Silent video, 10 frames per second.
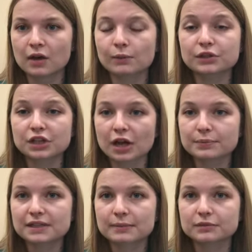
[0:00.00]
which
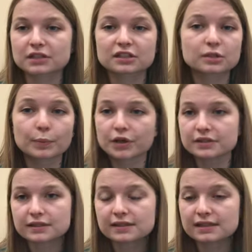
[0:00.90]
helps them
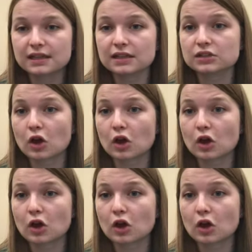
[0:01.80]
disperse the seeds